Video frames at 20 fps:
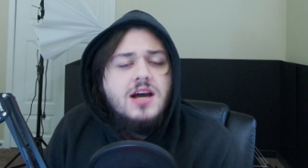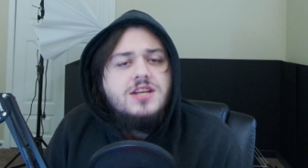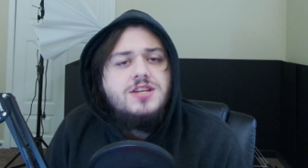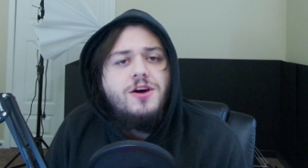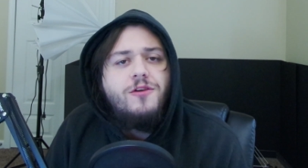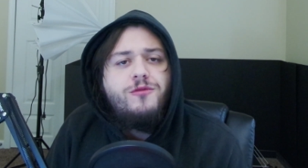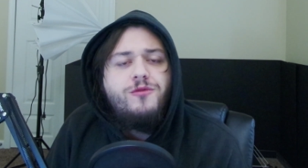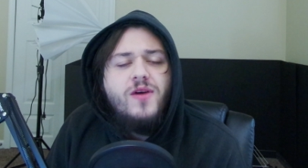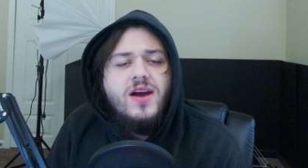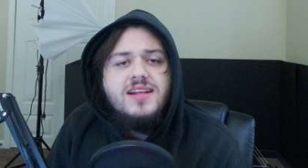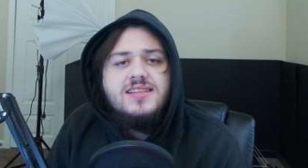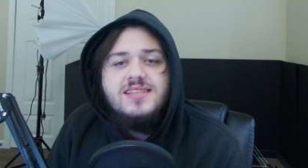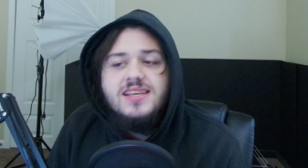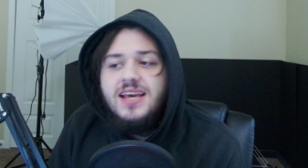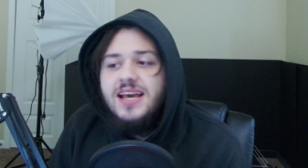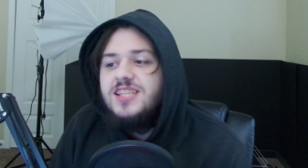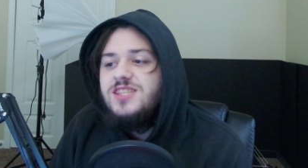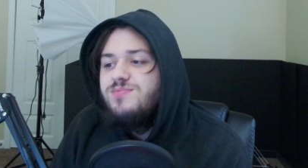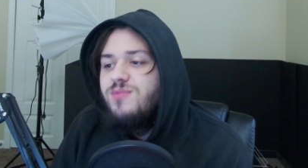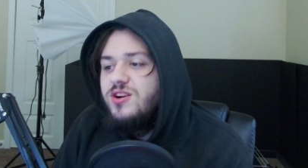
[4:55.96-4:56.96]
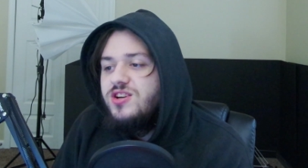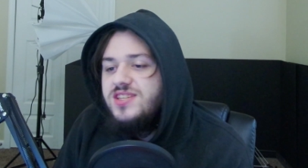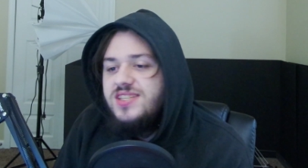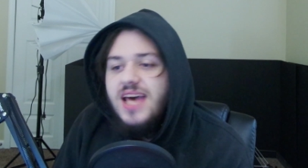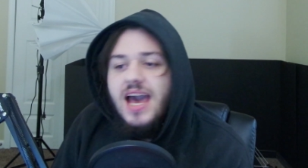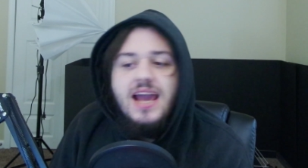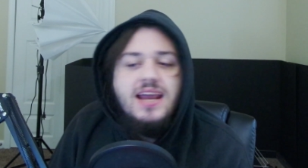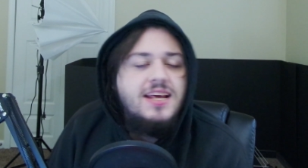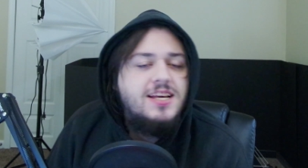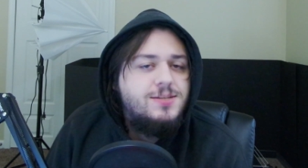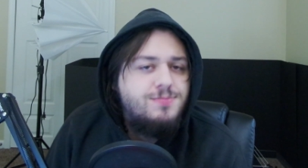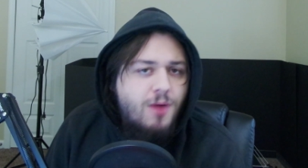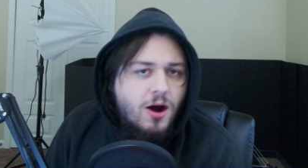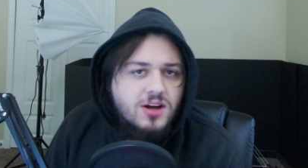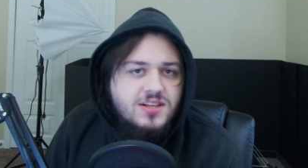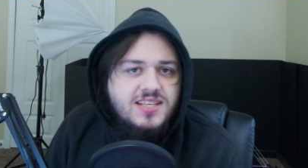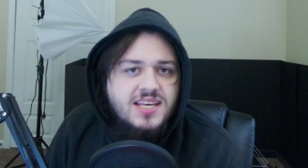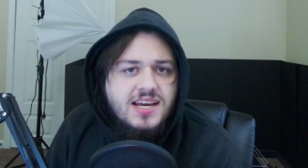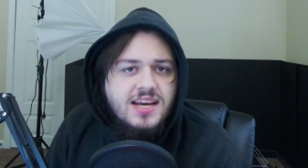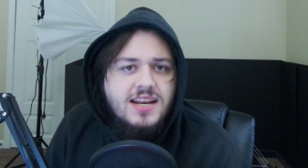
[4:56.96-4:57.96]
defends against Mercedes
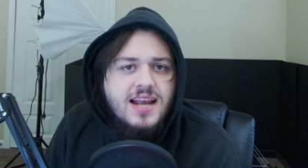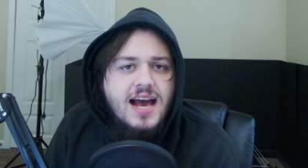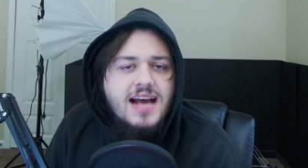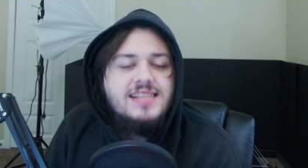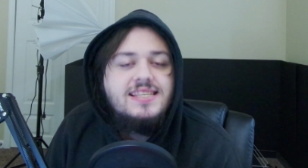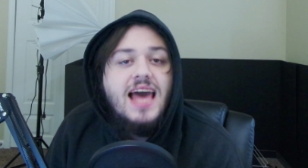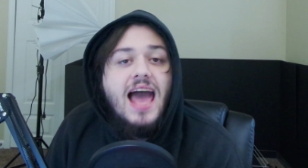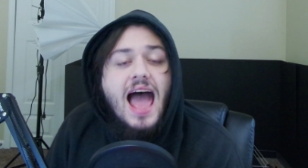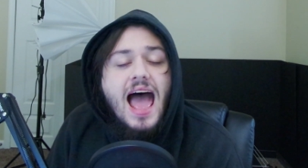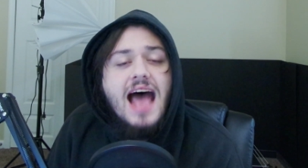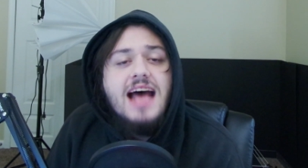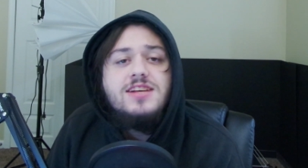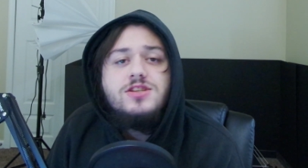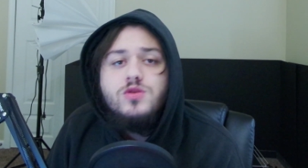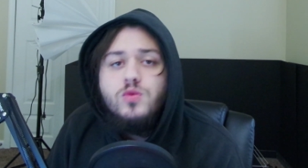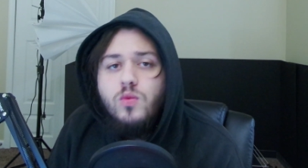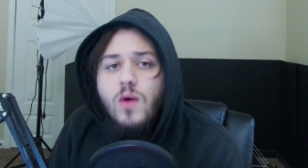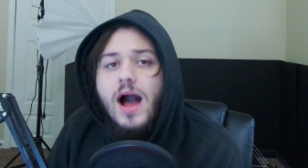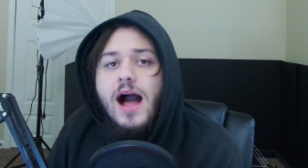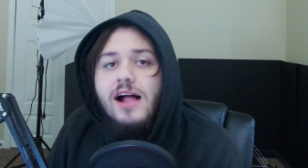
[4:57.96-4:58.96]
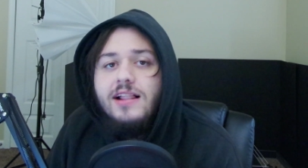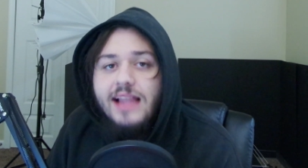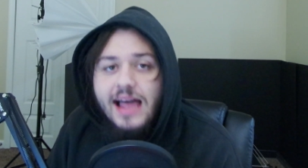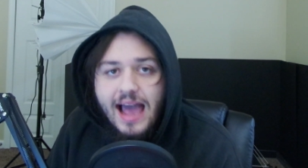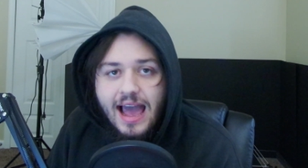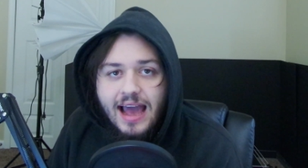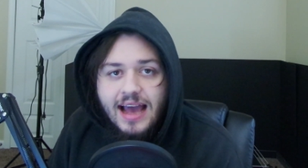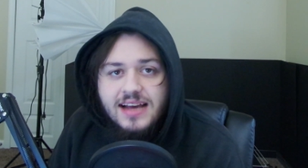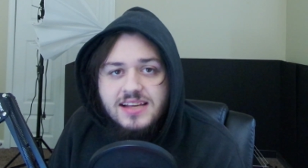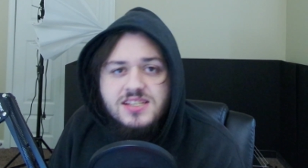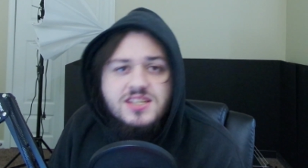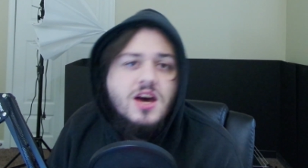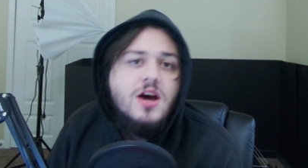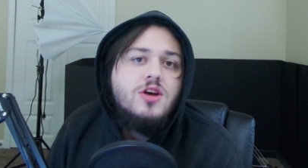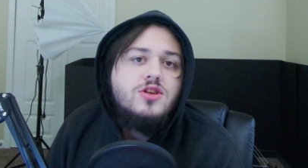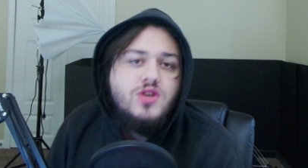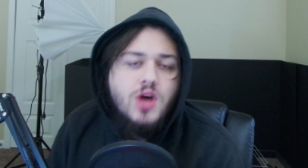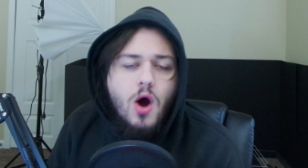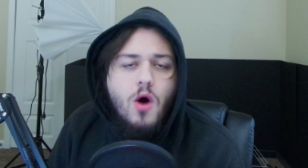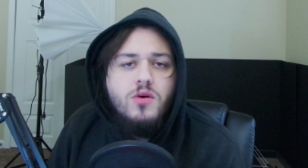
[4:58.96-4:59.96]
Martinez as well as
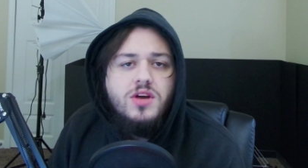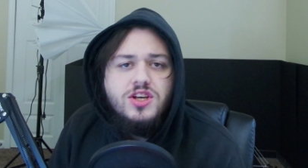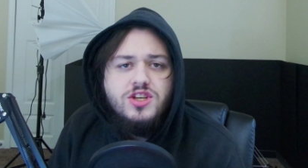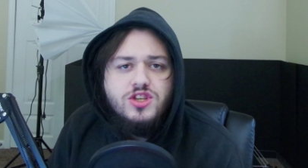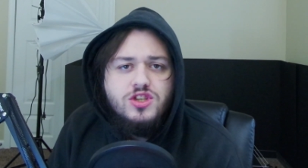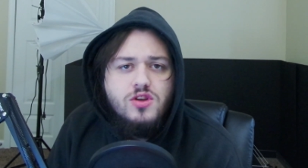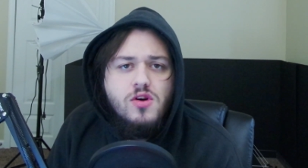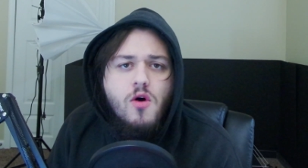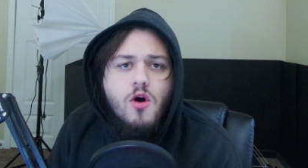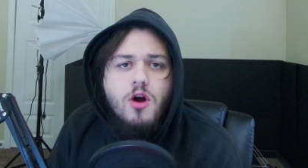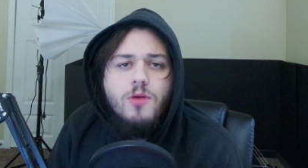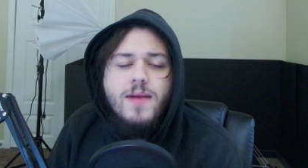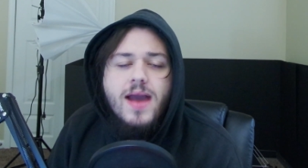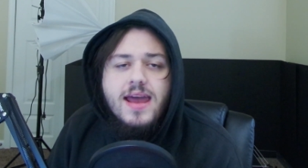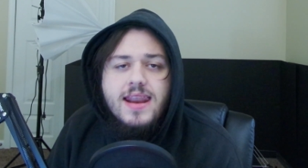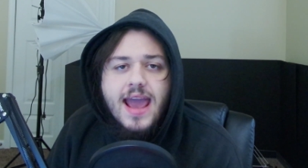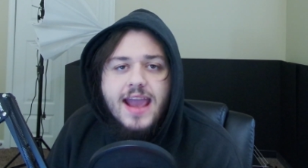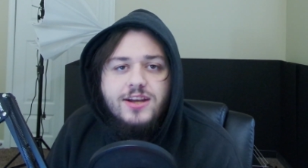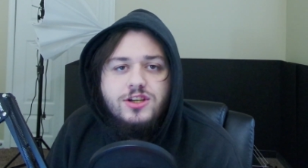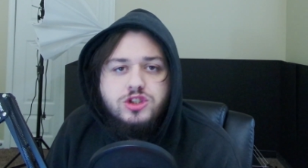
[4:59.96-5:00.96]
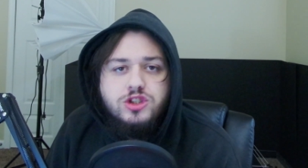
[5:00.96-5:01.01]
Toni Storm in a